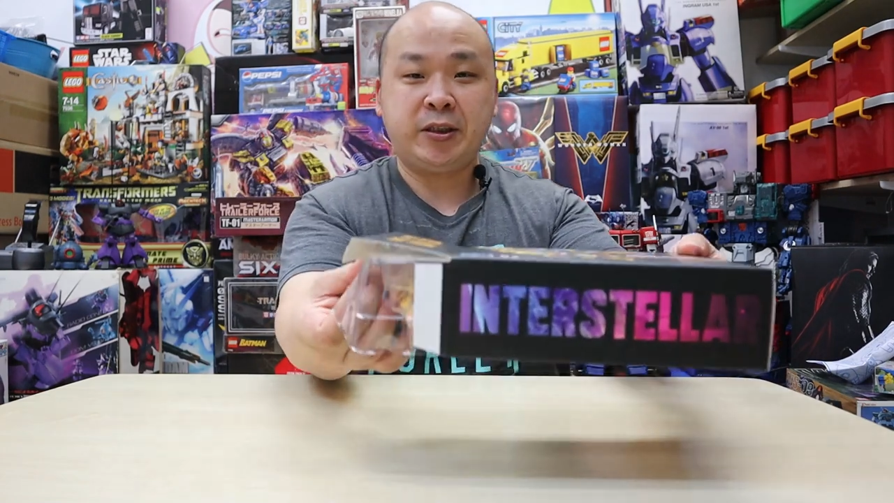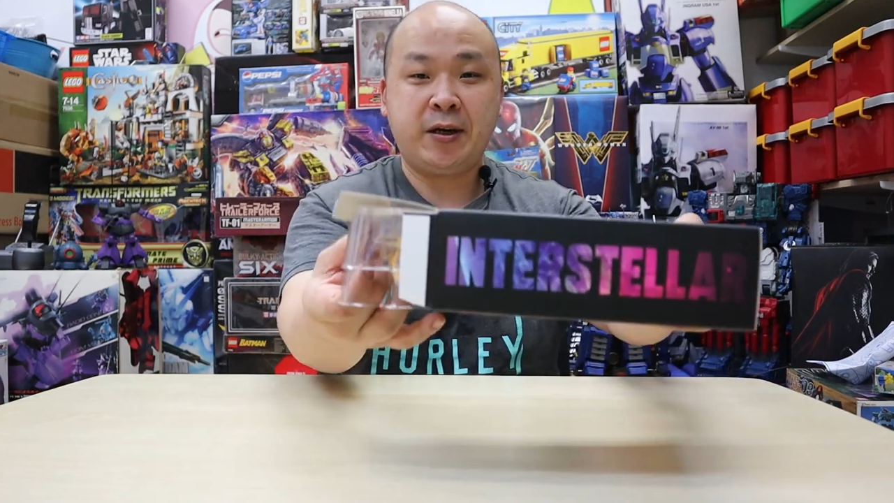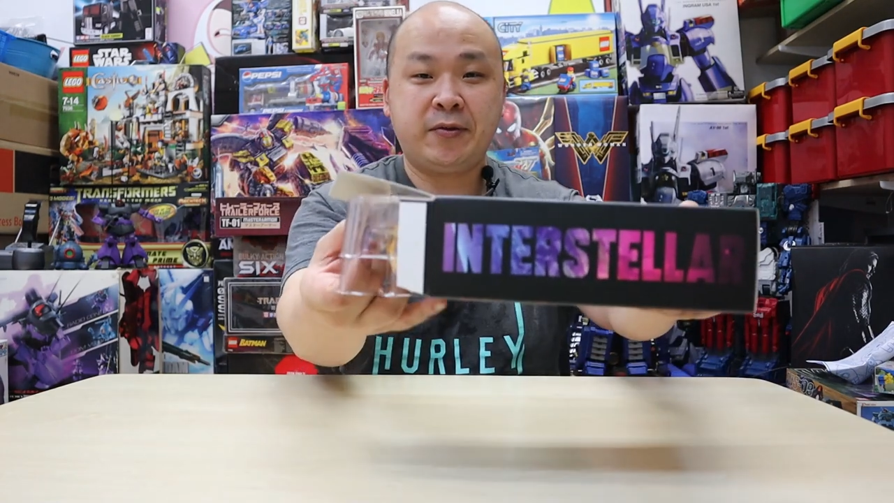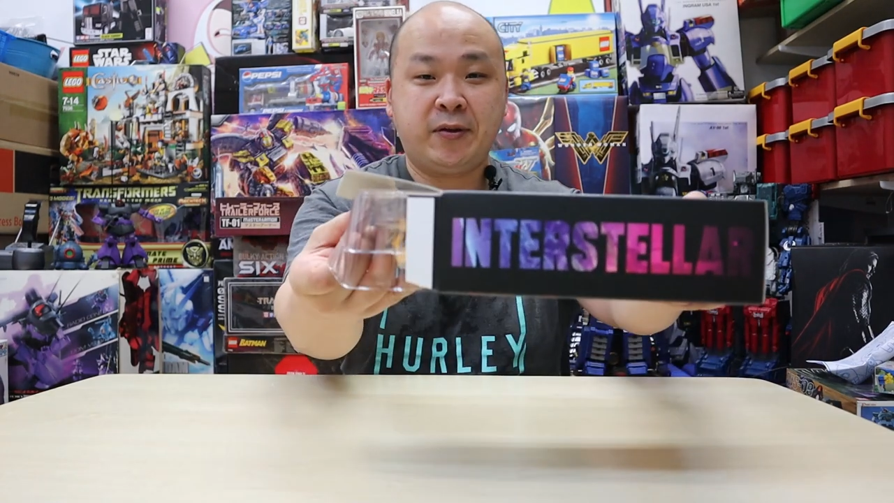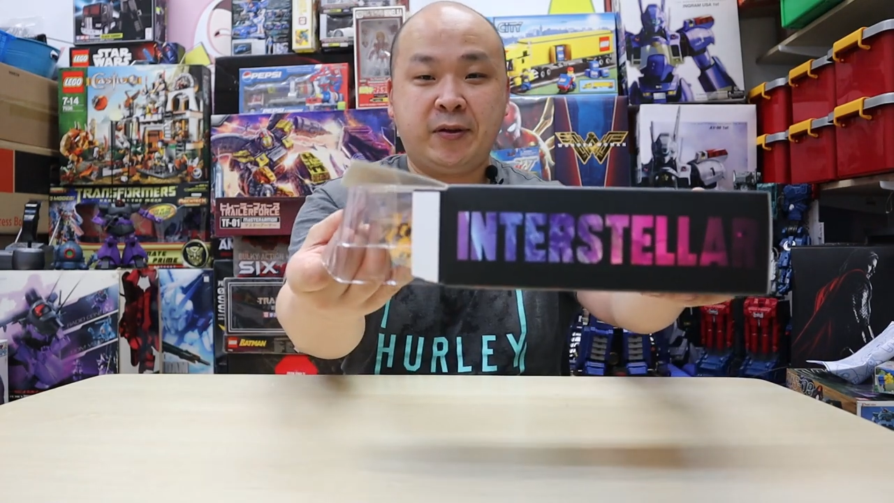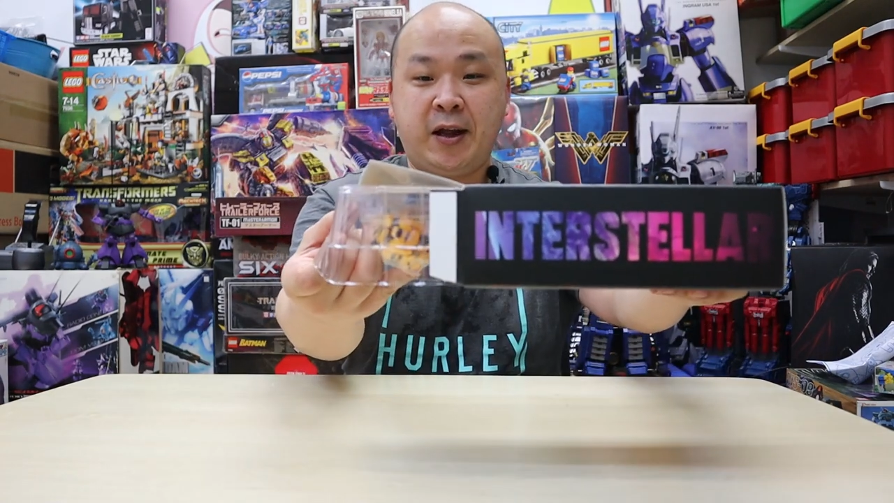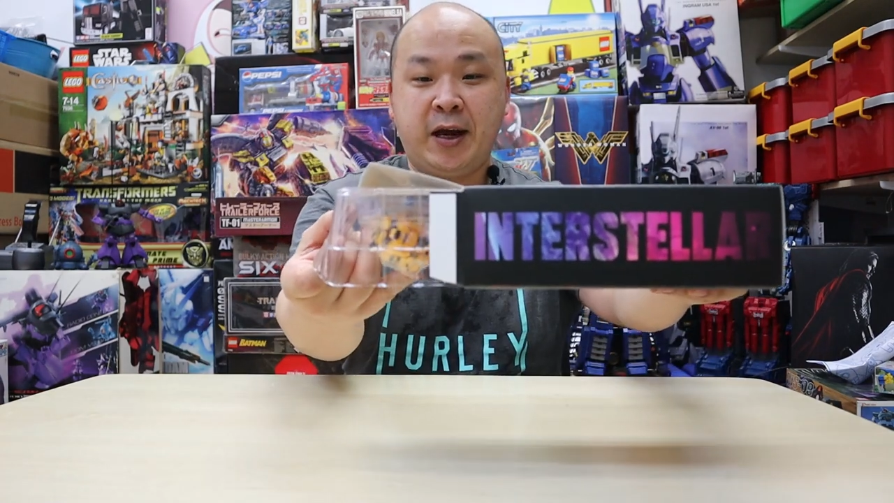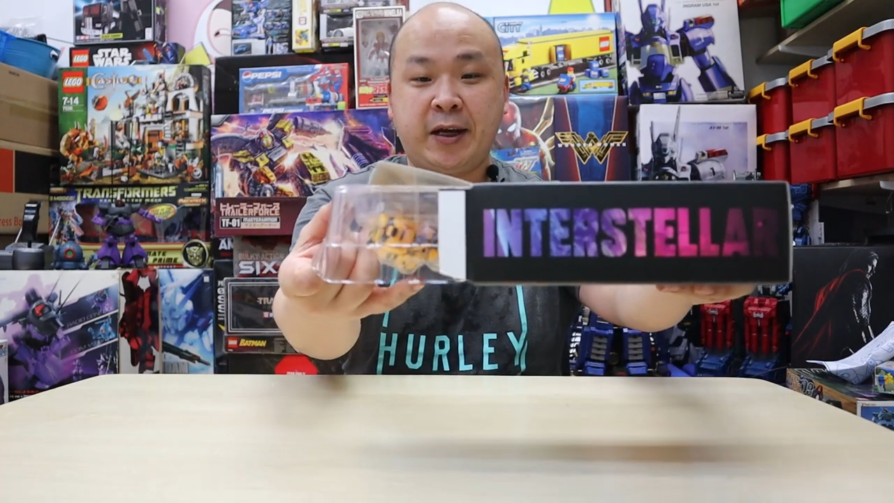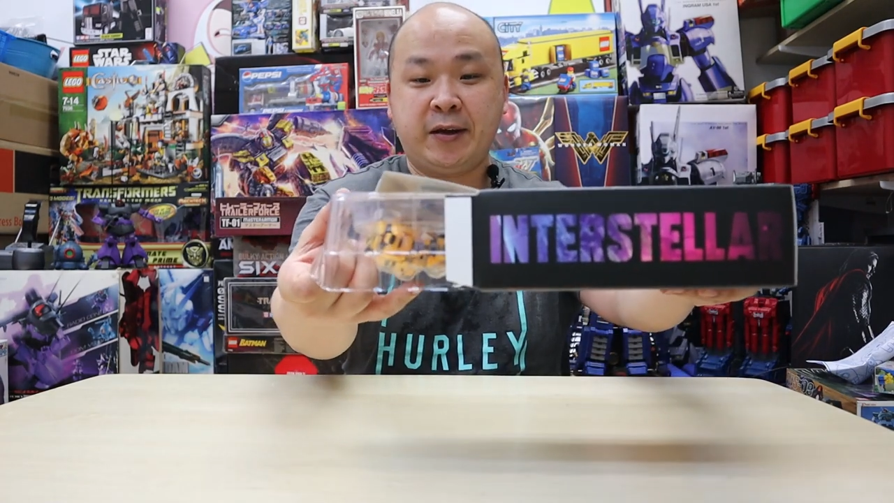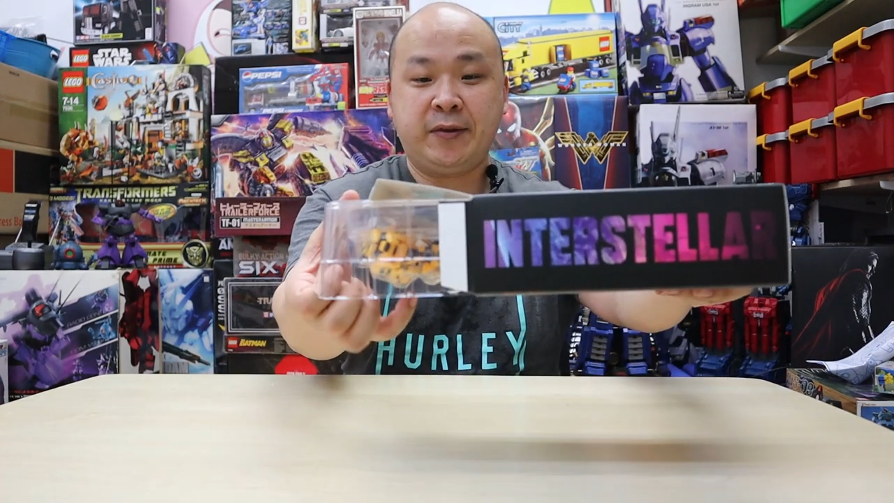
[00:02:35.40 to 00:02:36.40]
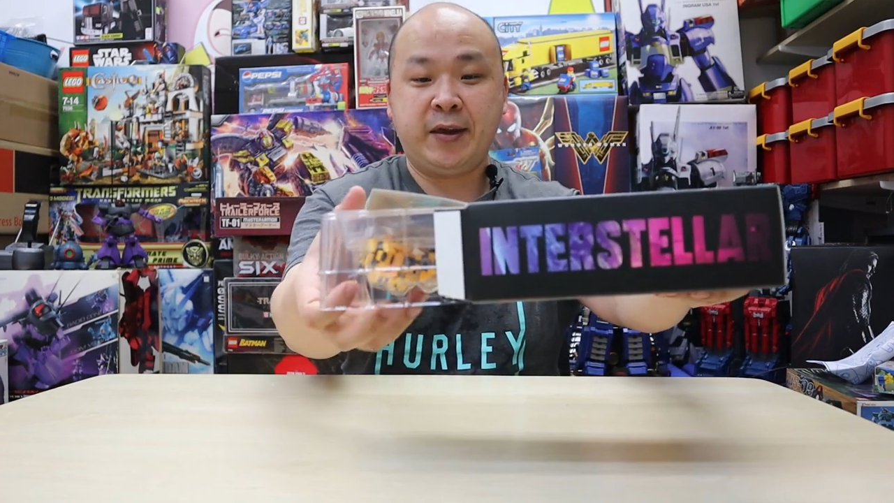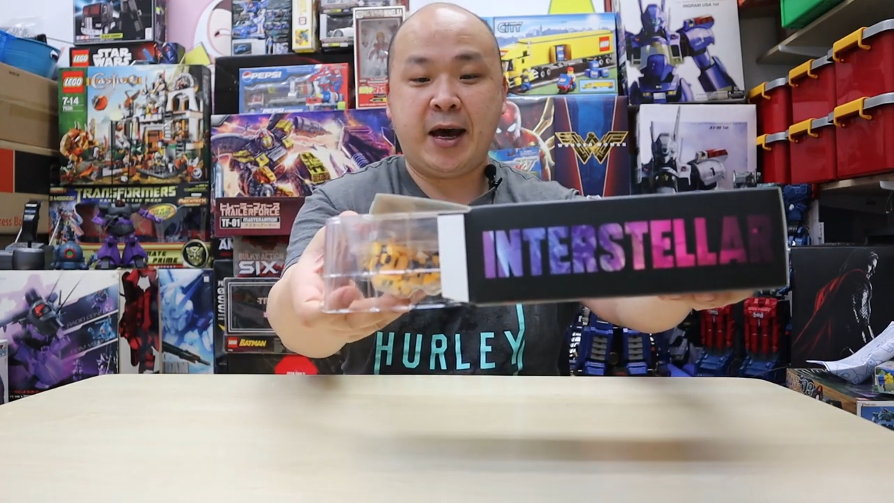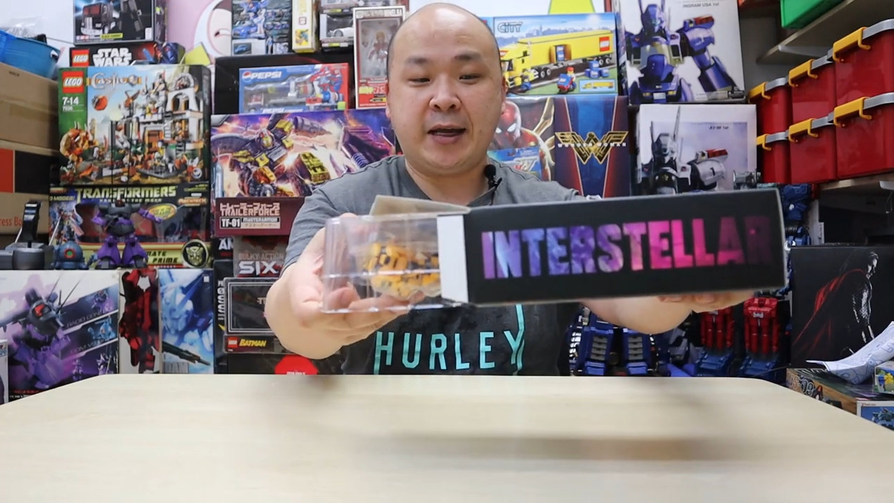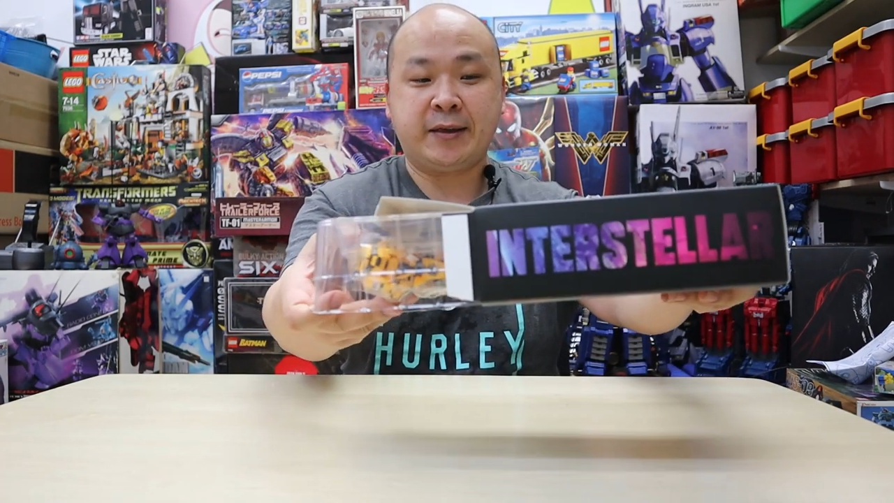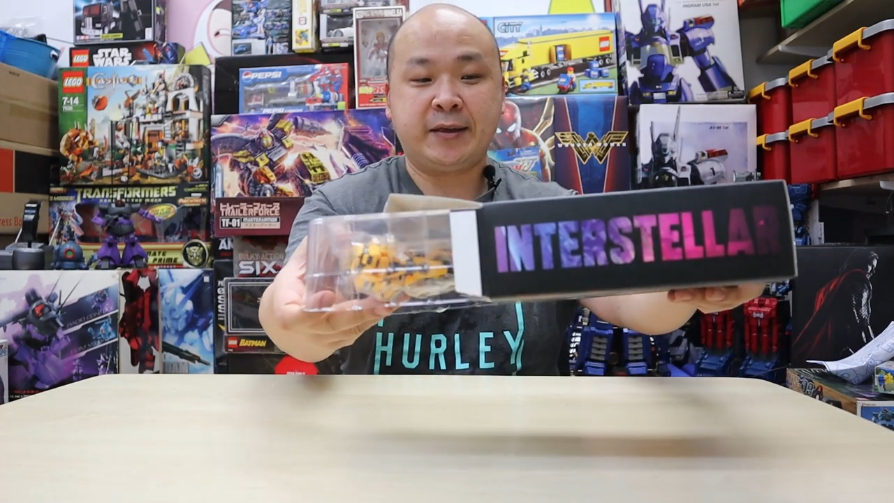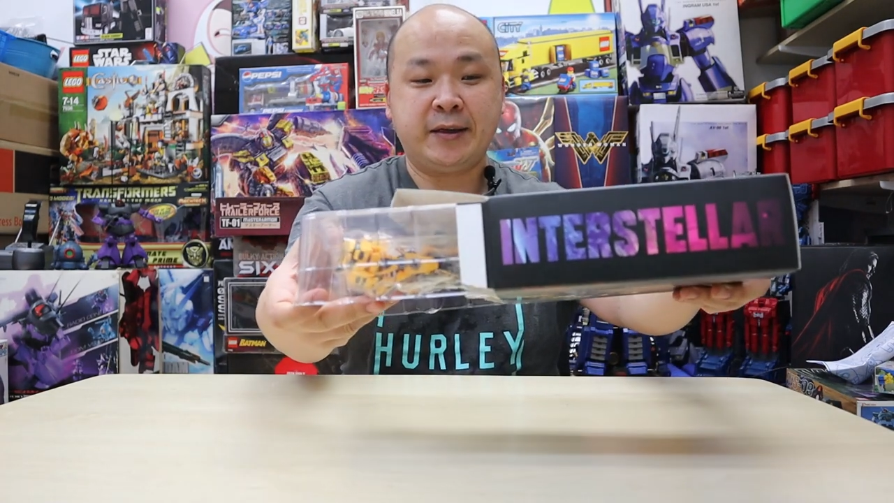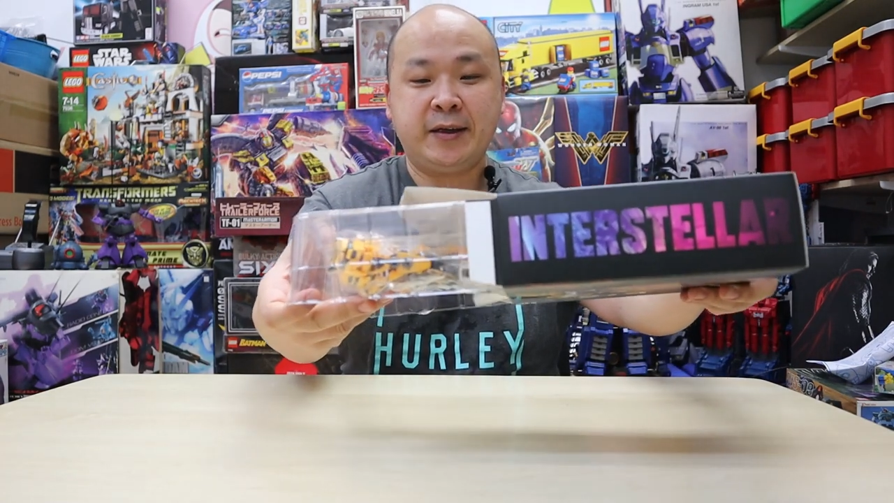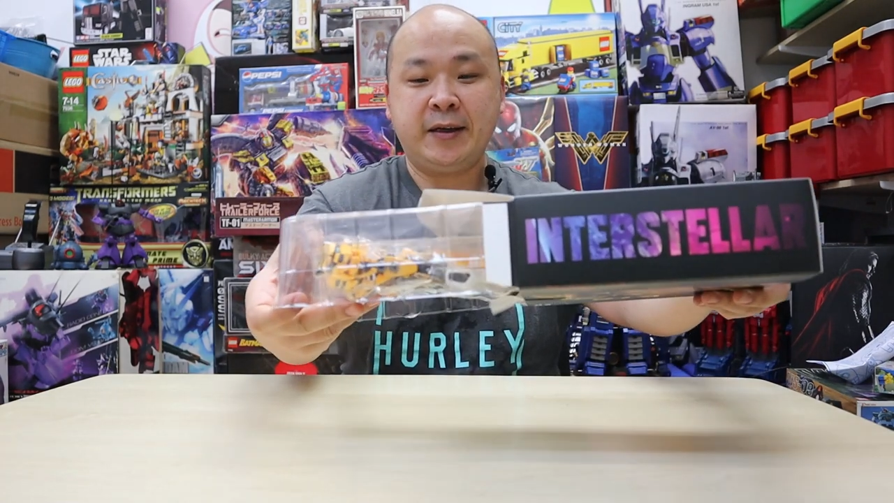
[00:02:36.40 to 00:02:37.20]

just like that.